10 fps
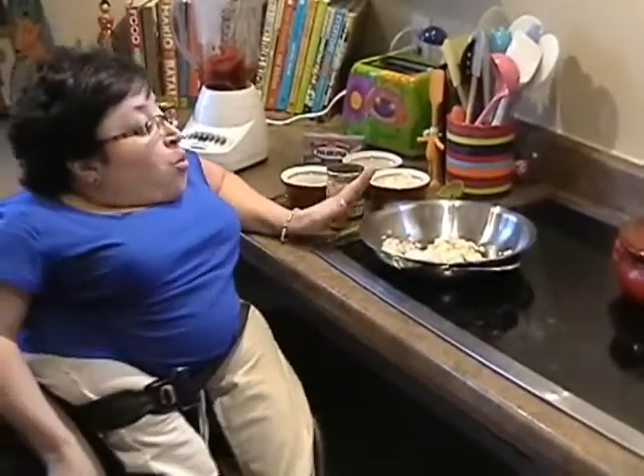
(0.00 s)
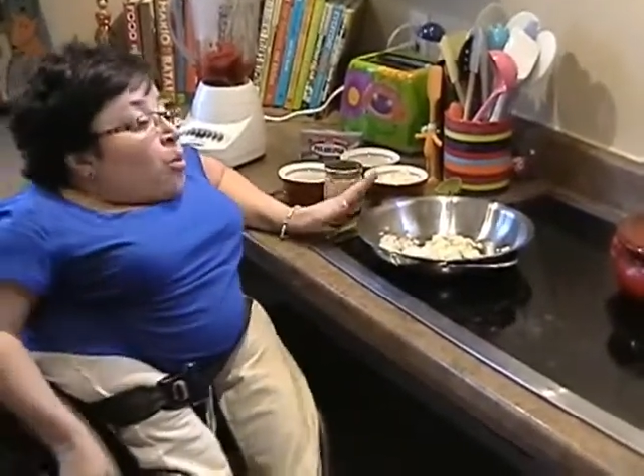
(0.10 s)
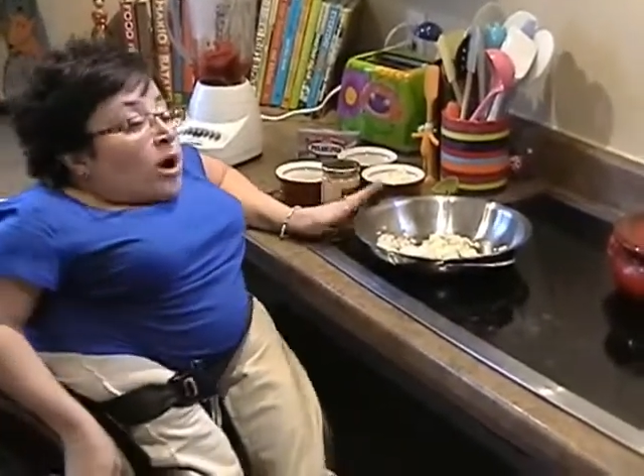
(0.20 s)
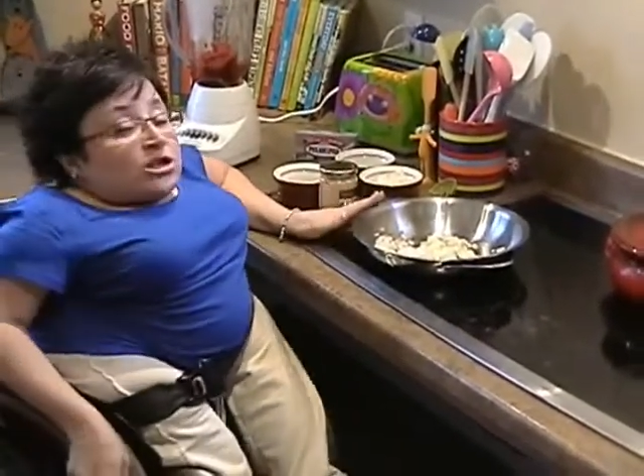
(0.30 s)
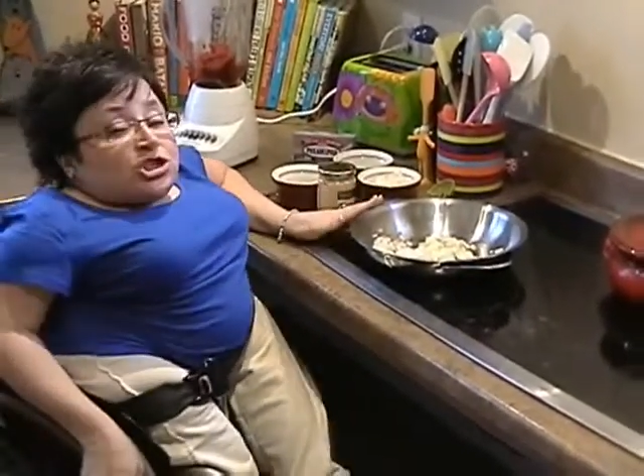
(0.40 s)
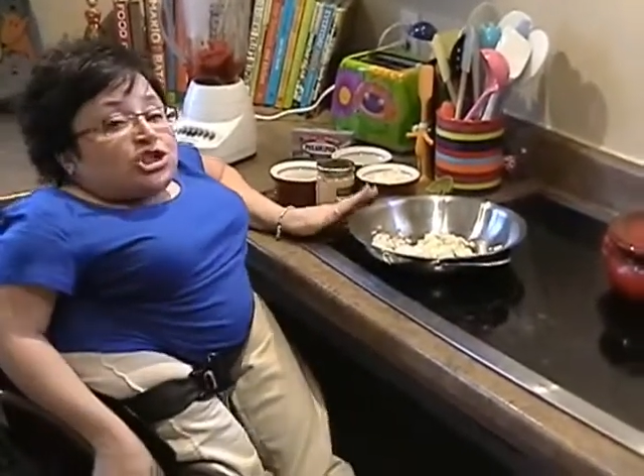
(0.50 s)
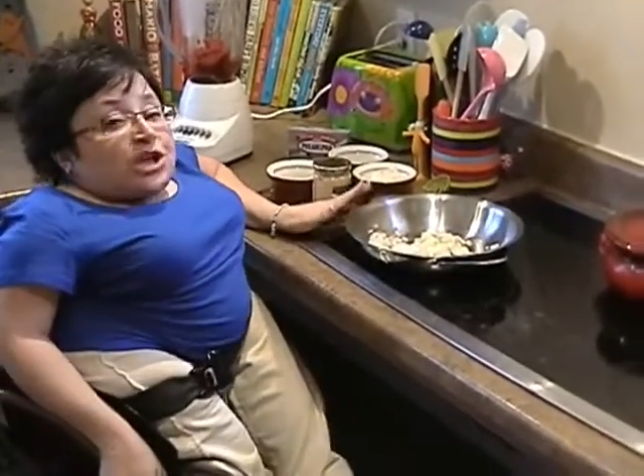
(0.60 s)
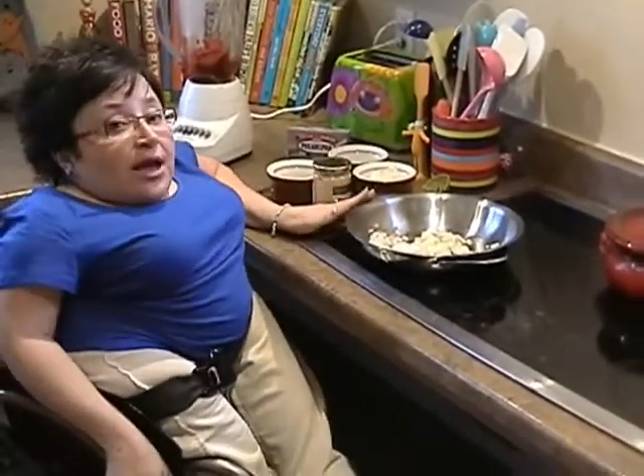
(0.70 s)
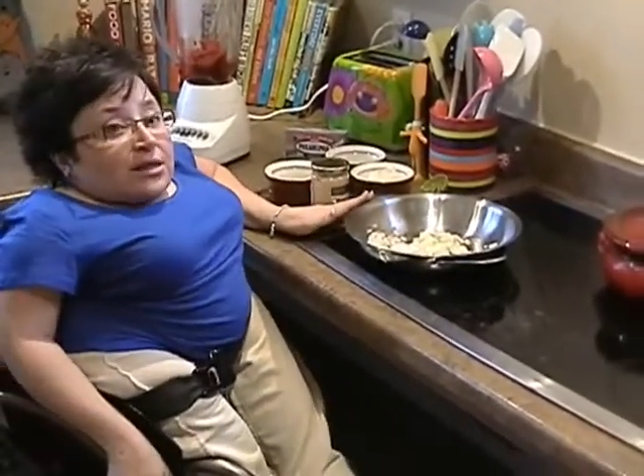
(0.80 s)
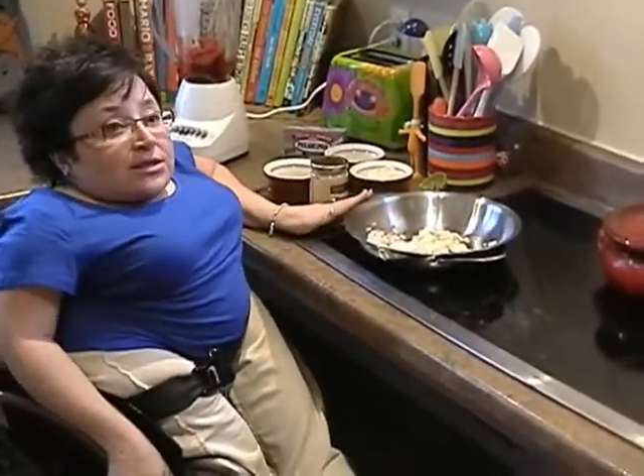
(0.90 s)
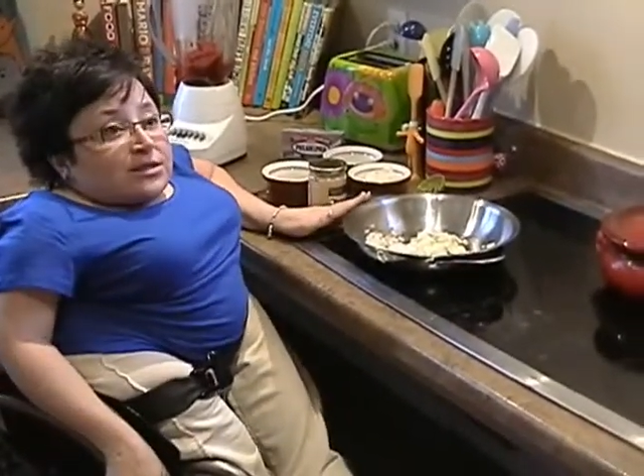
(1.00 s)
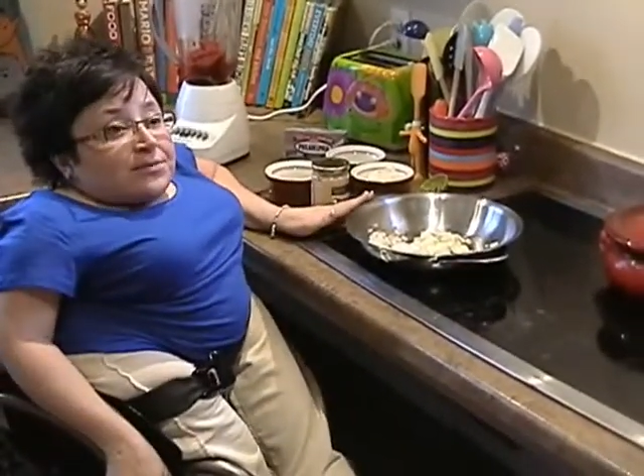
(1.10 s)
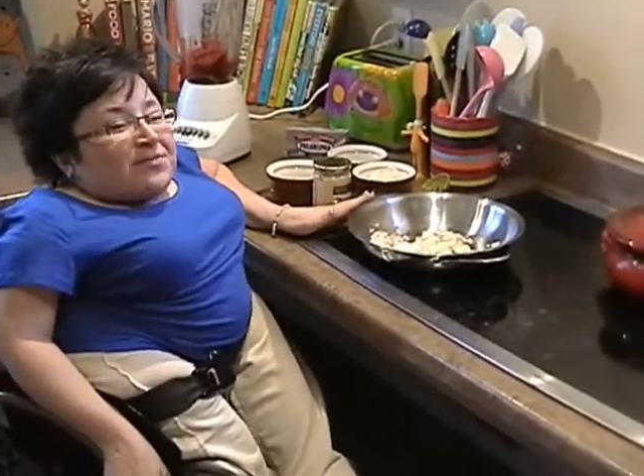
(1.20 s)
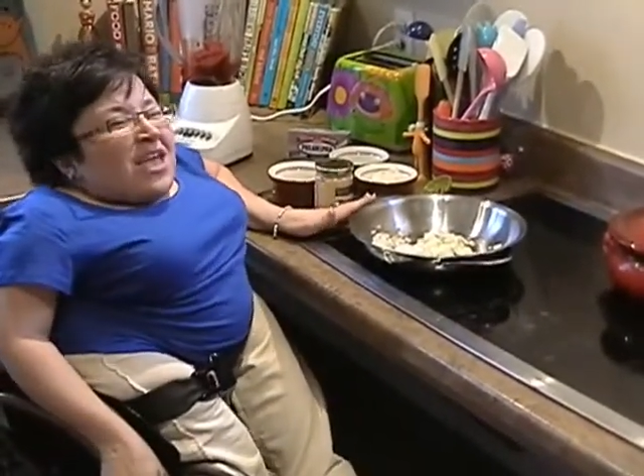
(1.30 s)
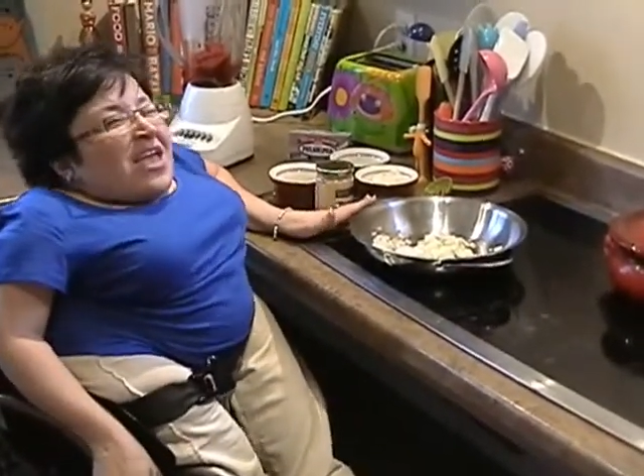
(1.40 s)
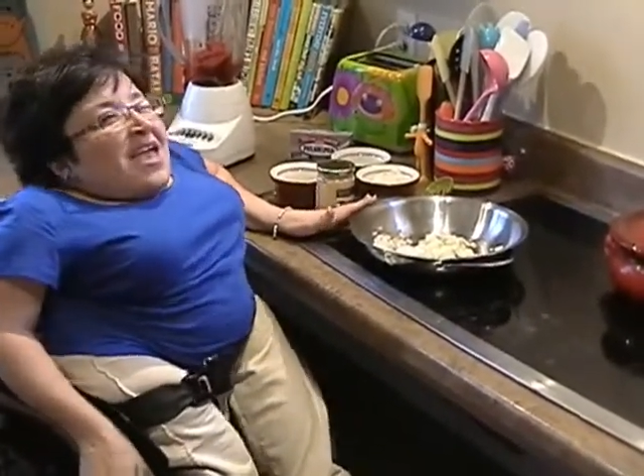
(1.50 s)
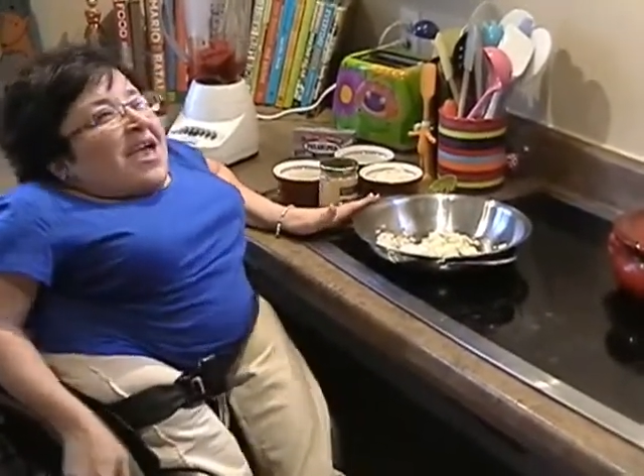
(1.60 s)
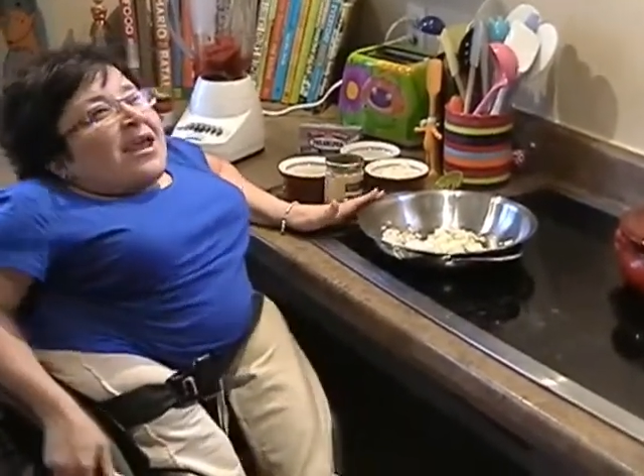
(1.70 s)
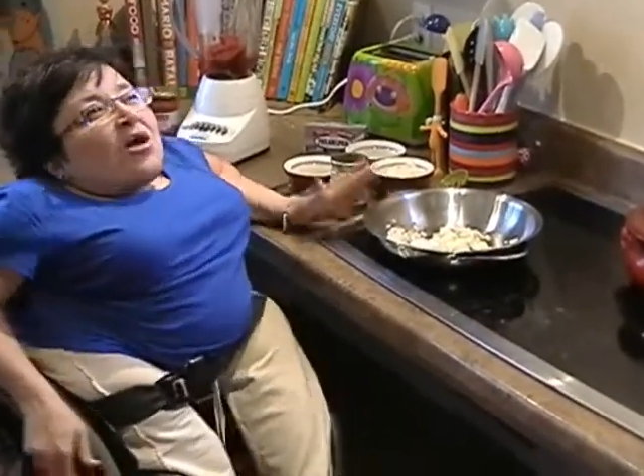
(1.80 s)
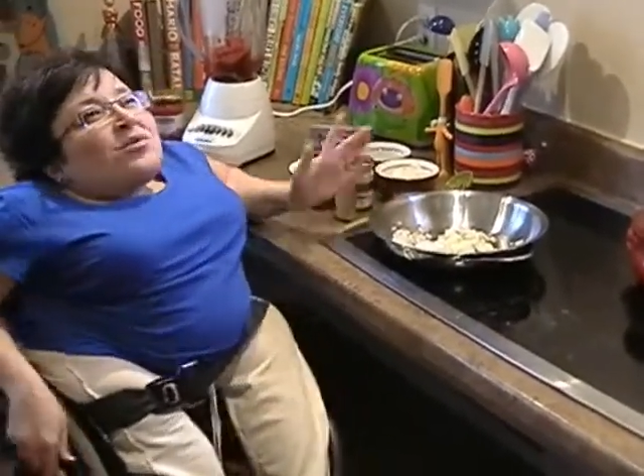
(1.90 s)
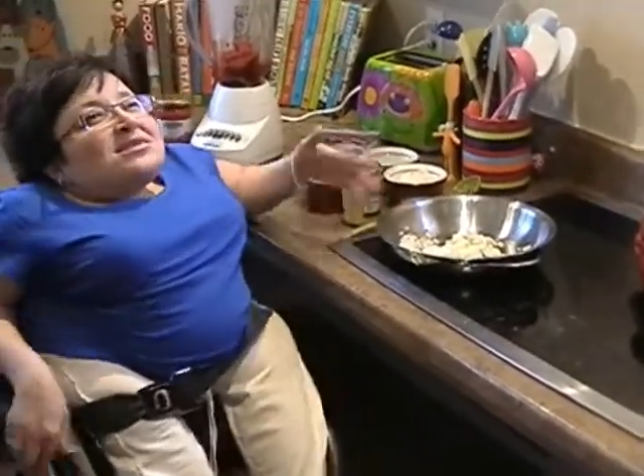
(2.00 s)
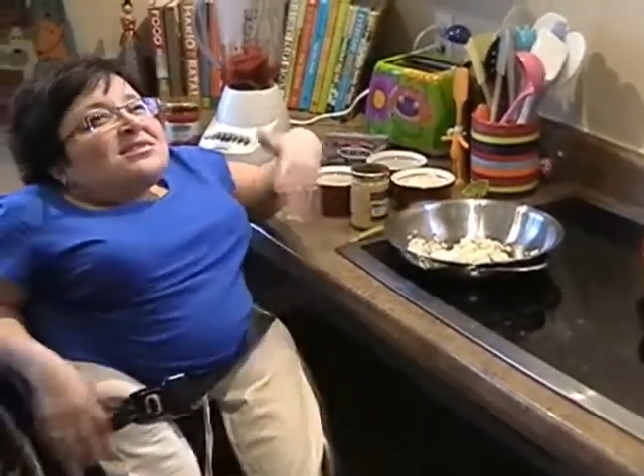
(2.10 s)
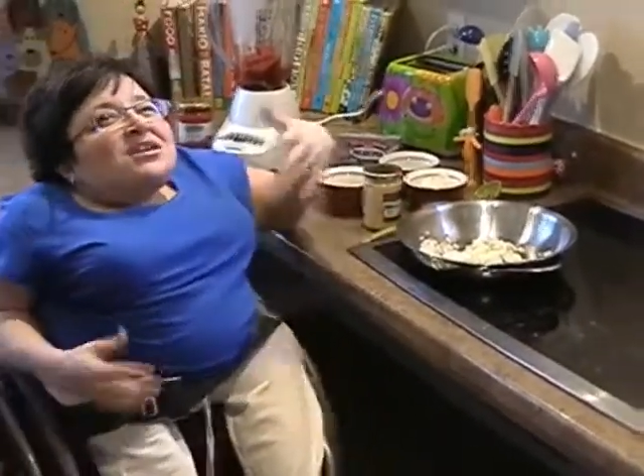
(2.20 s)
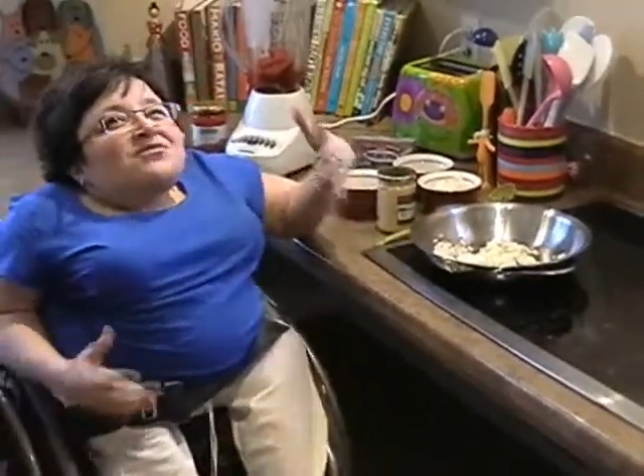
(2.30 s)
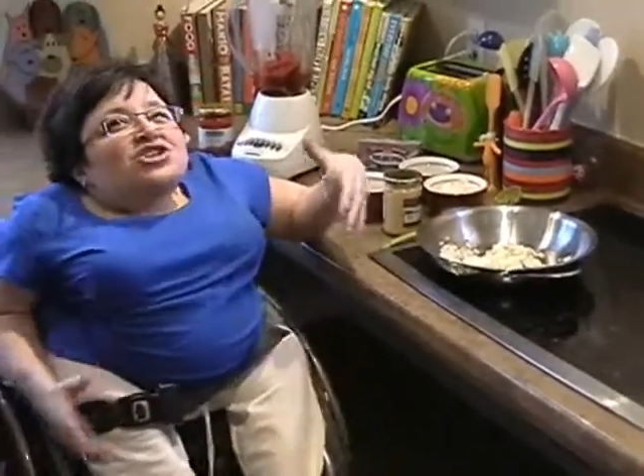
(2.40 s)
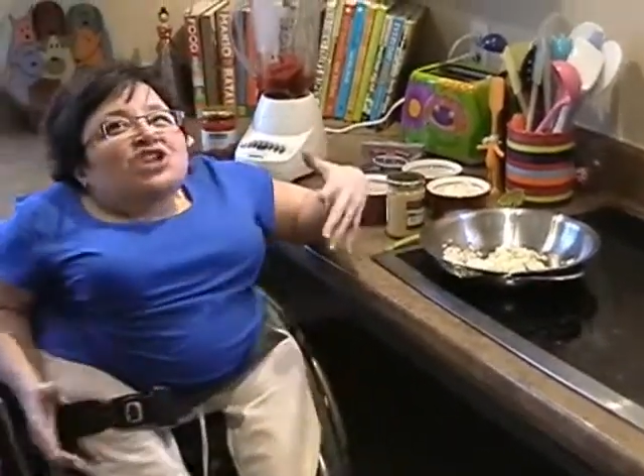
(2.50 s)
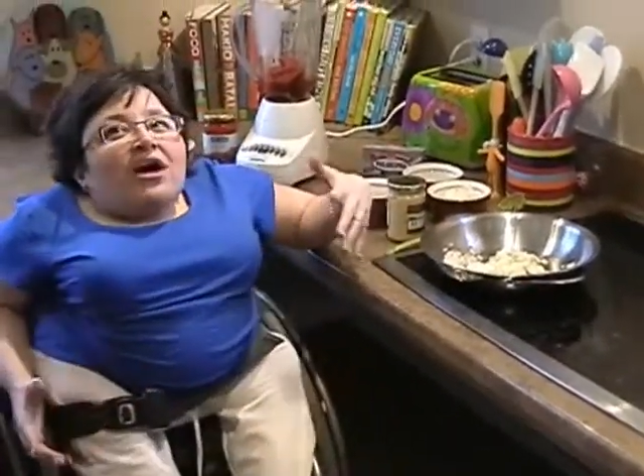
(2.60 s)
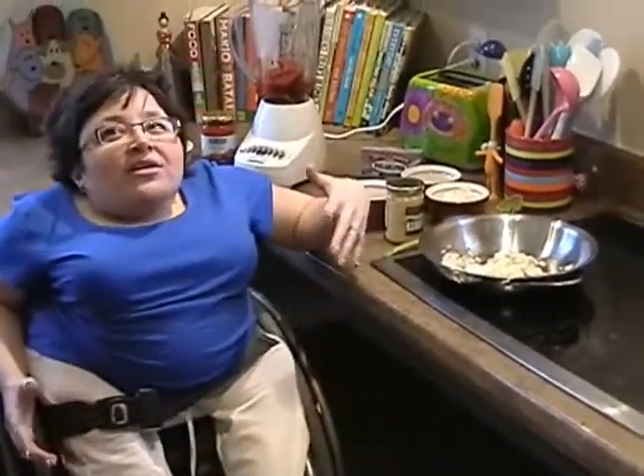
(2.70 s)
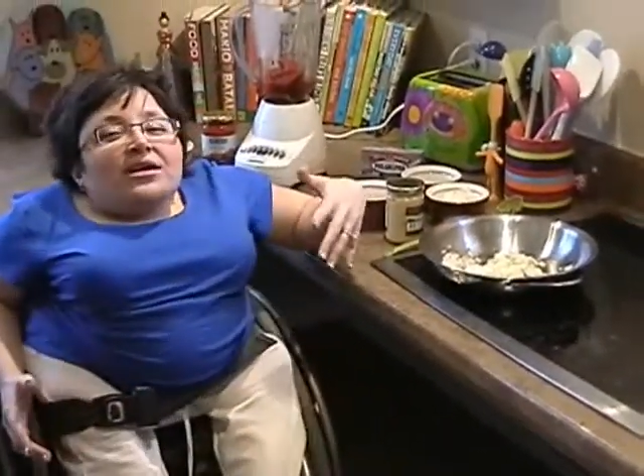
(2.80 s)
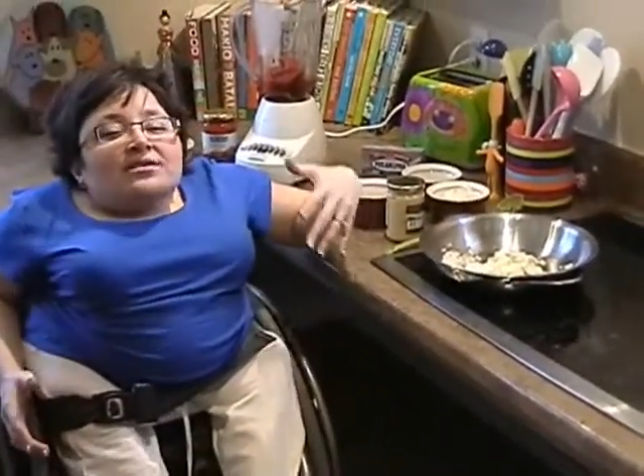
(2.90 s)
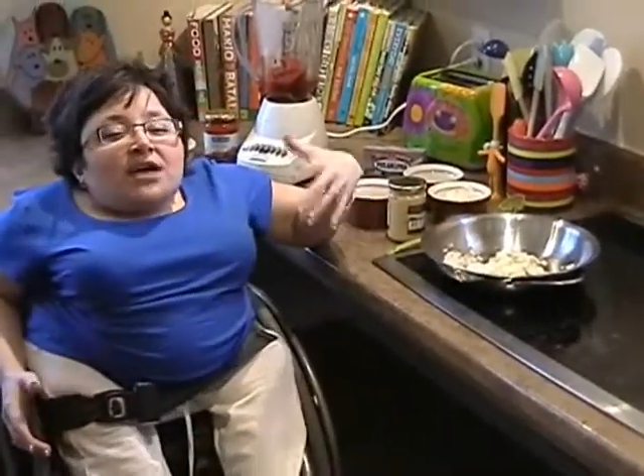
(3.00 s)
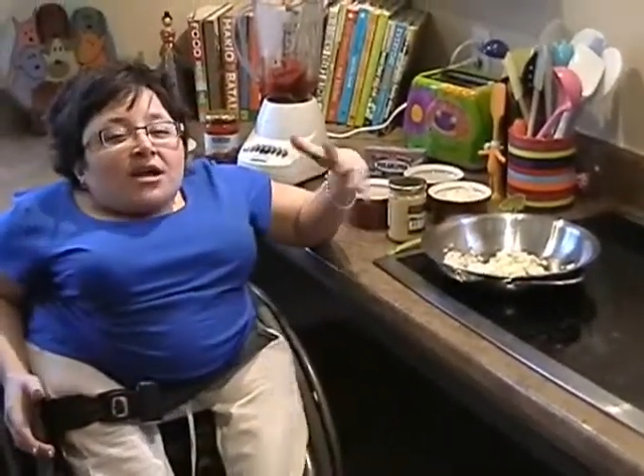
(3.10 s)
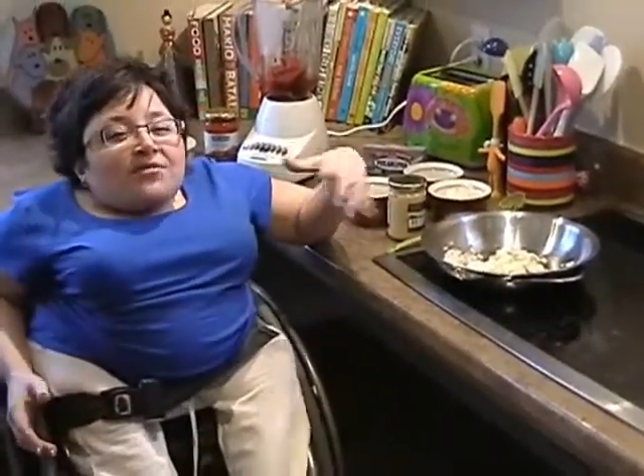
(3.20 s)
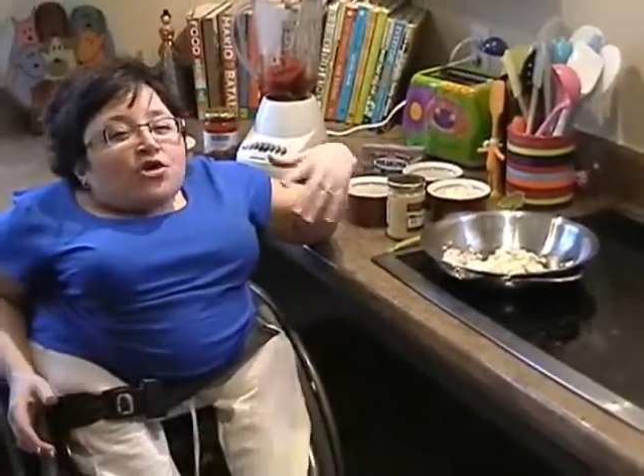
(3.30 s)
1 shallot, and I always think of a shallot as kind